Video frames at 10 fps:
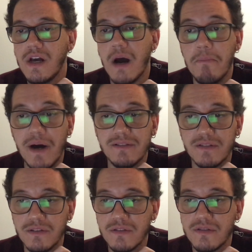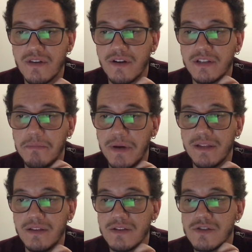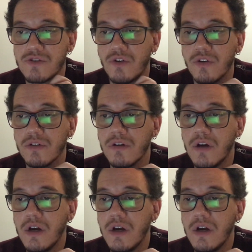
abandoned their dependence on